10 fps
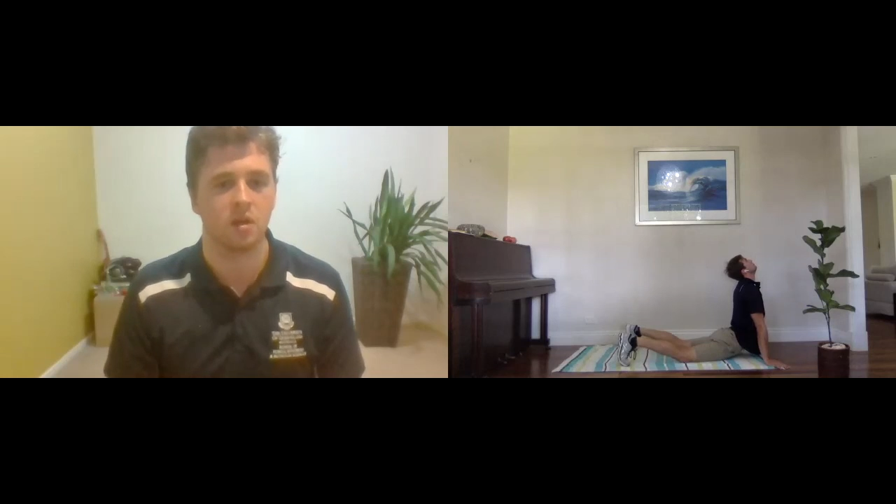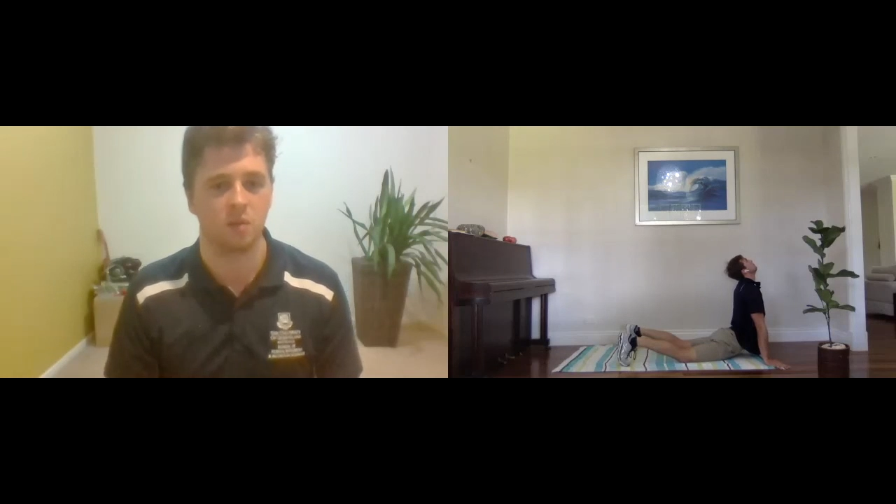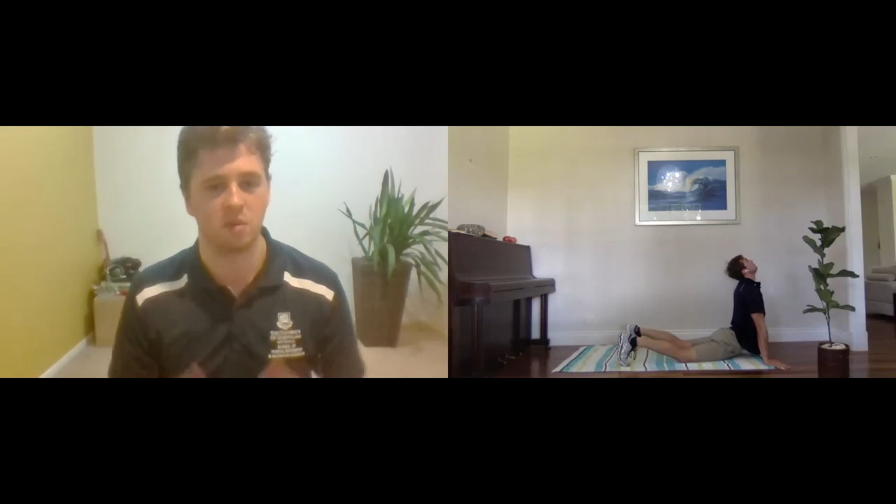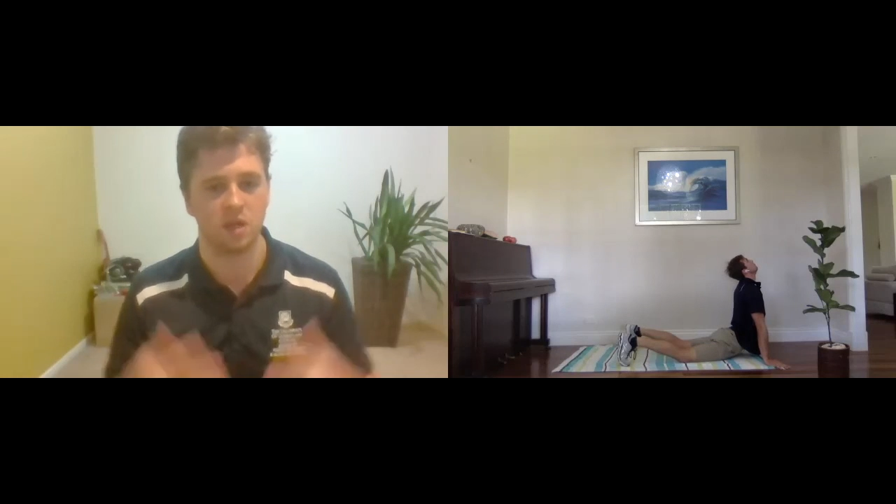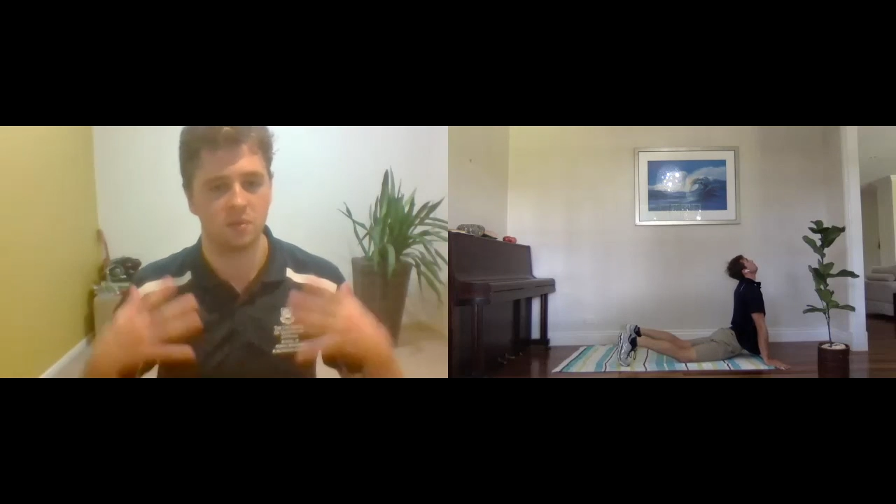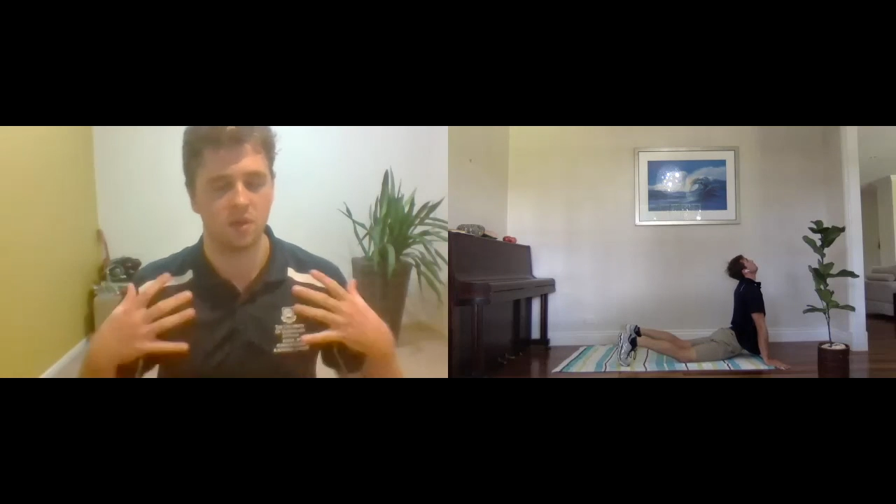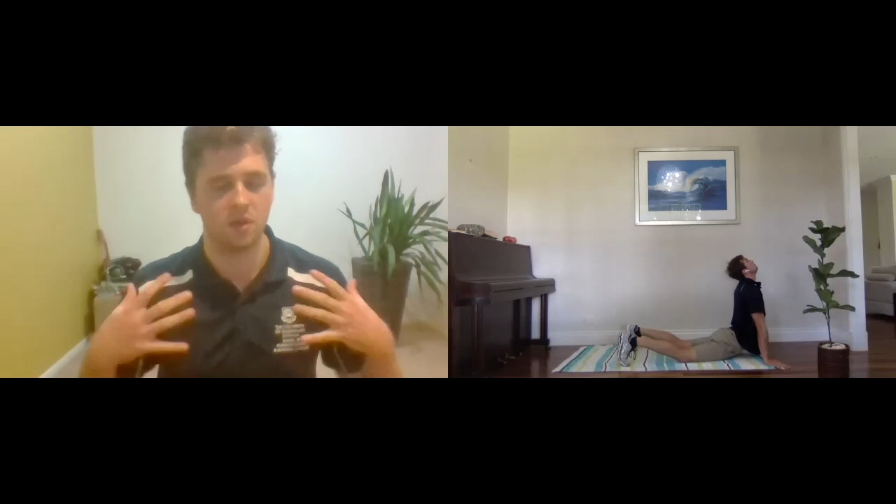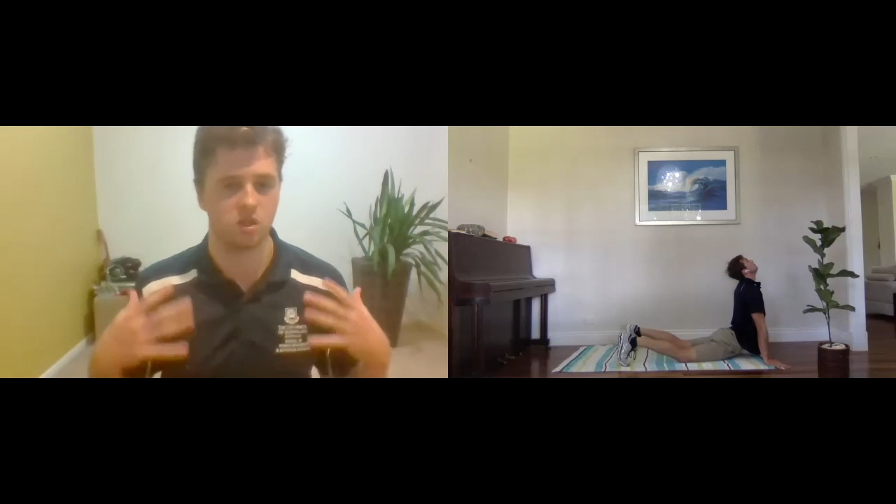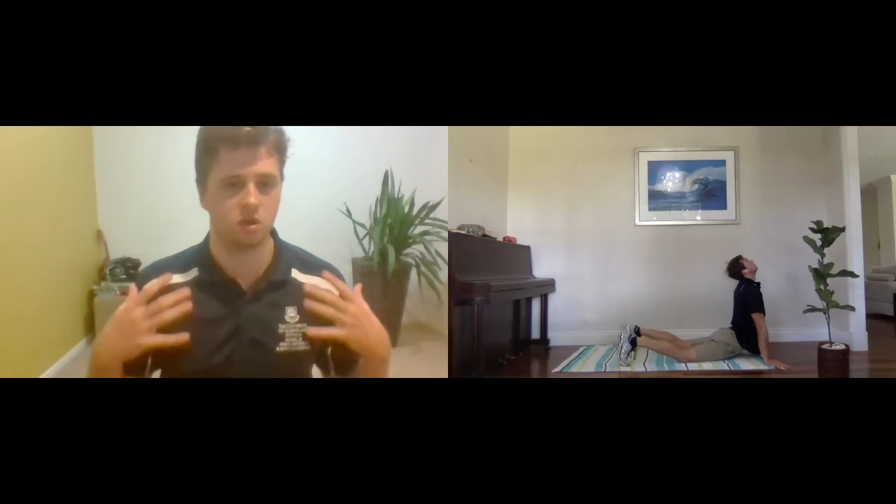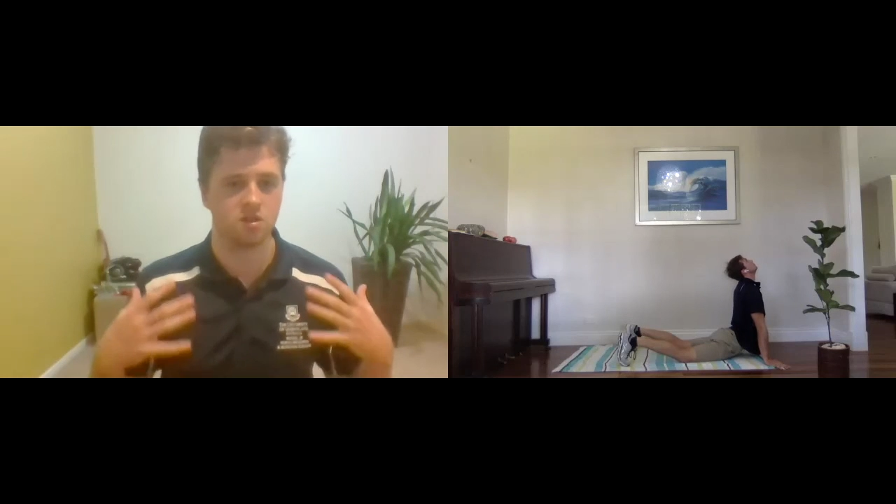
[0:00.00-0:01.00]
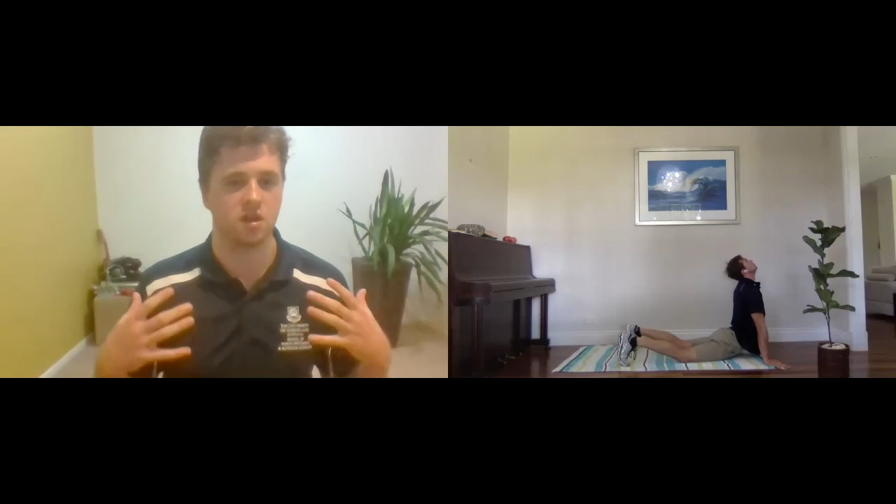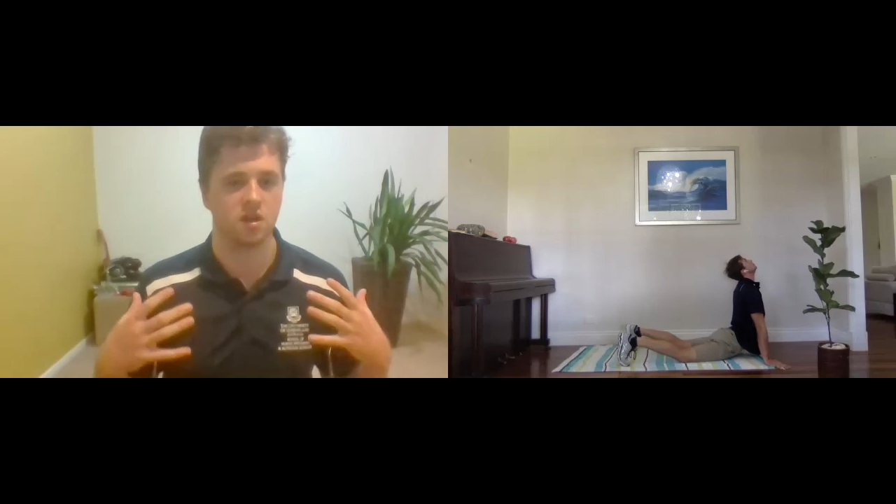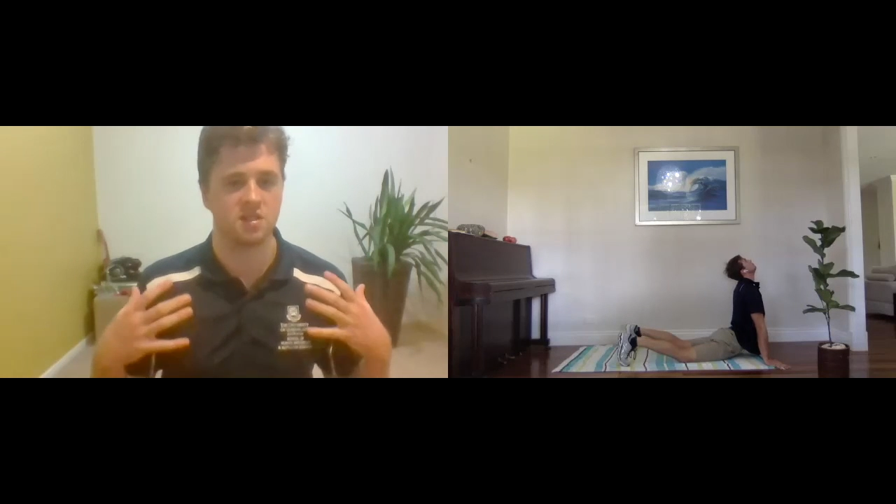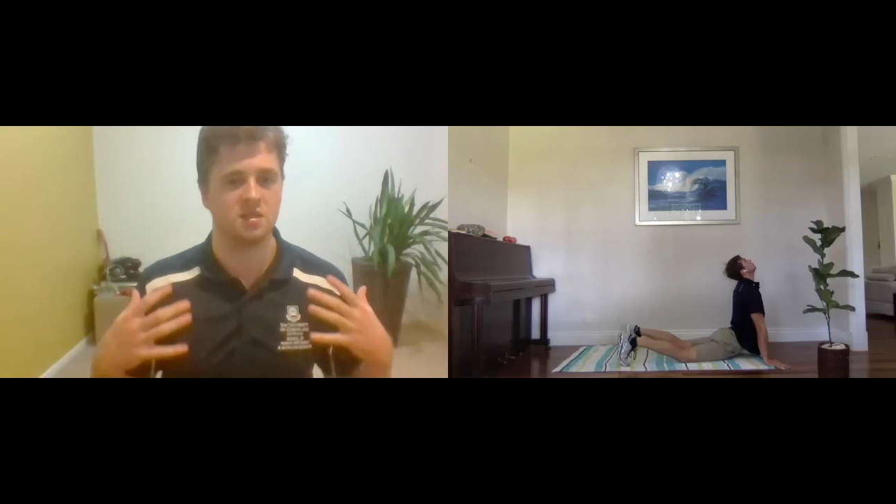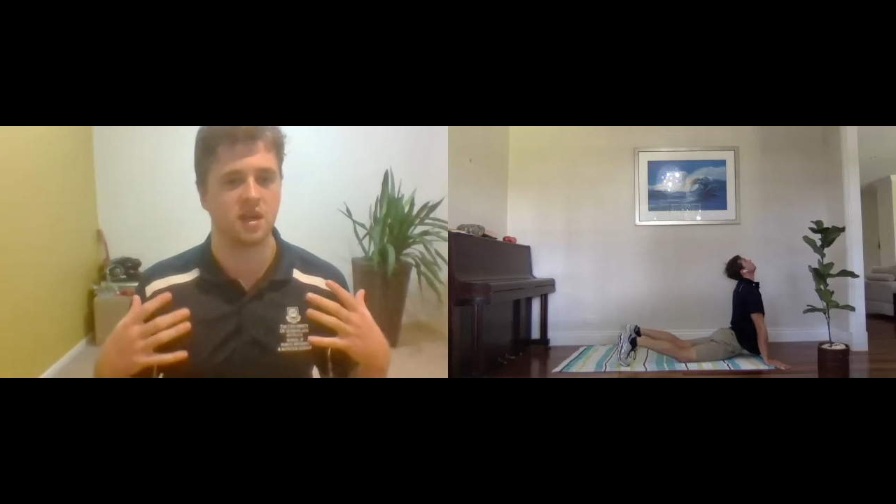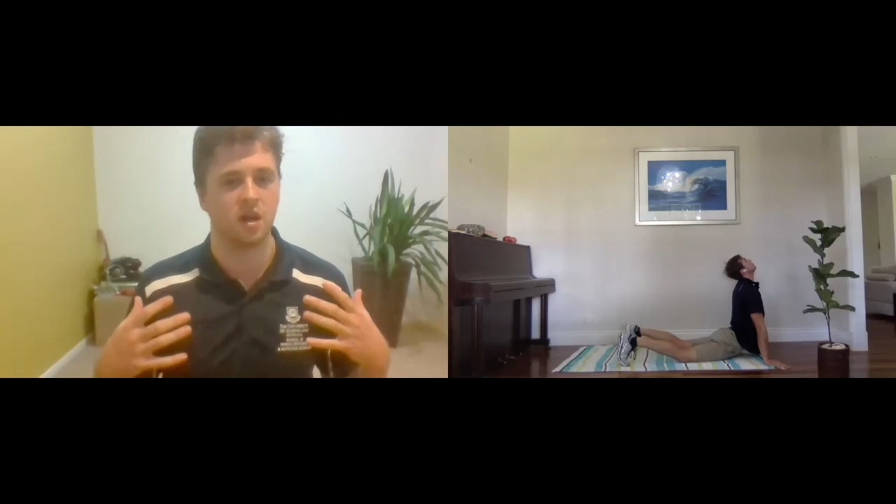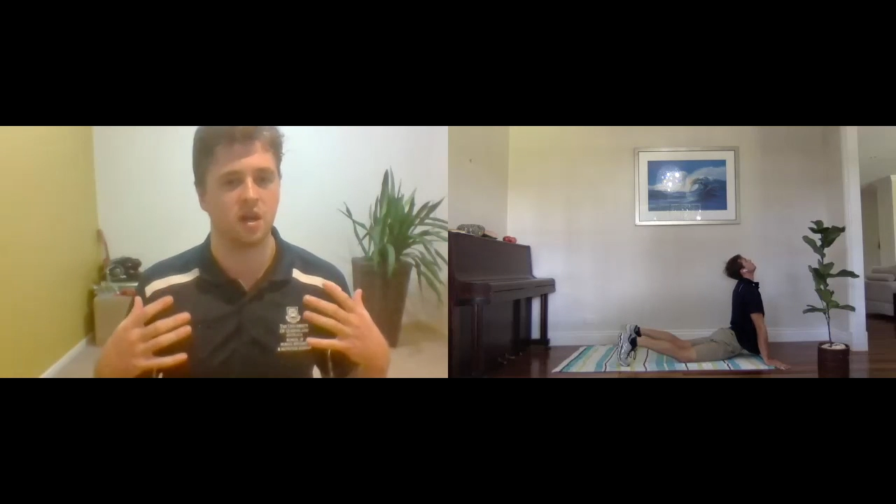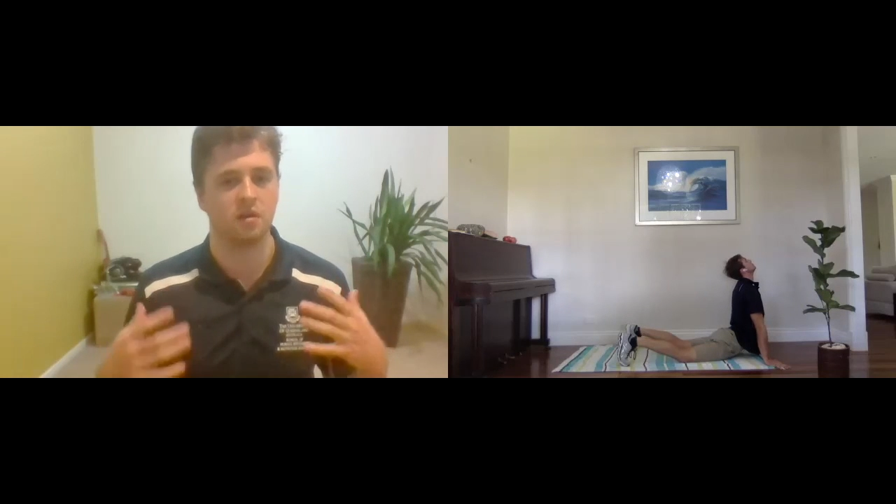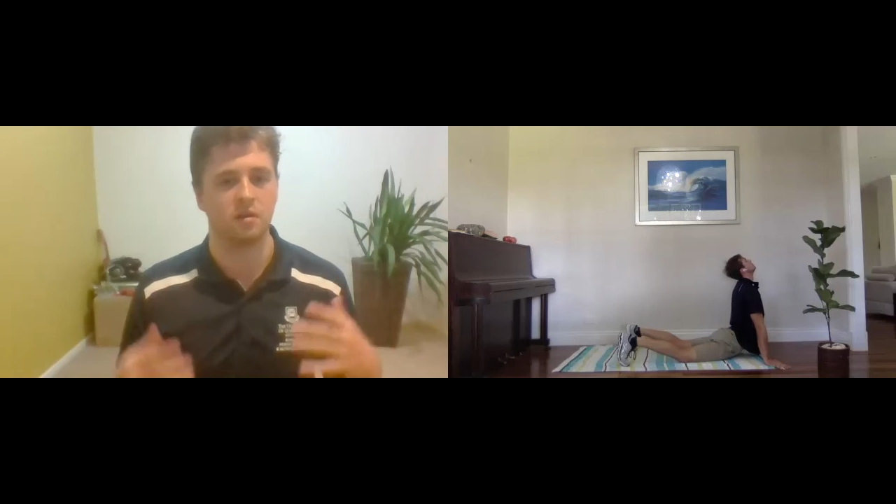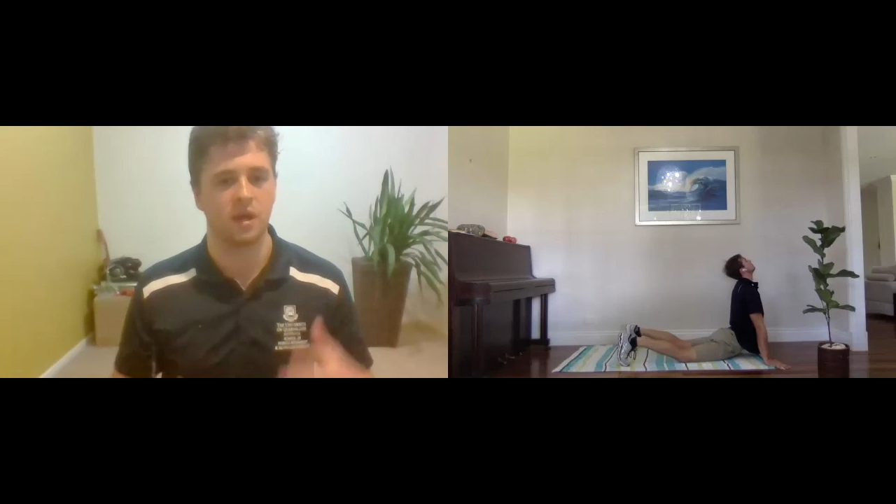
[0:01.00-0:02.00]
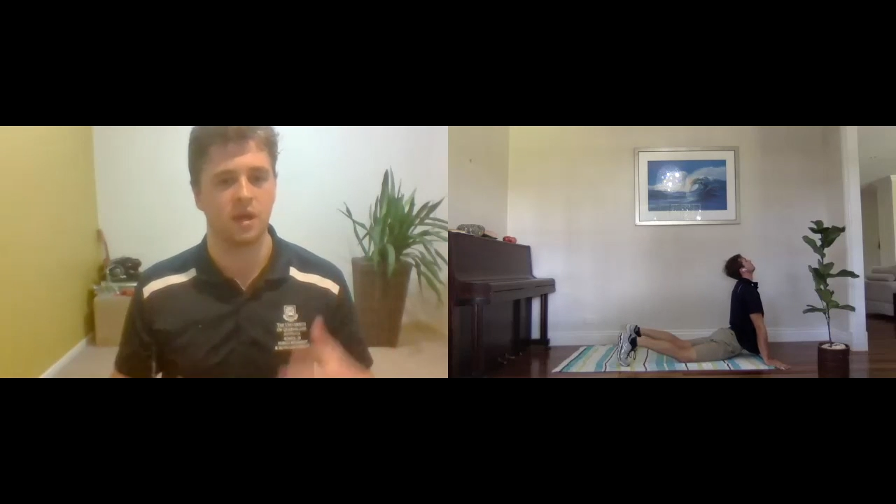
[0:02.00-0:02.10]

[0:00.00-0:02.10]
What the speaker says: Remember, keeping our shoulders nice and down,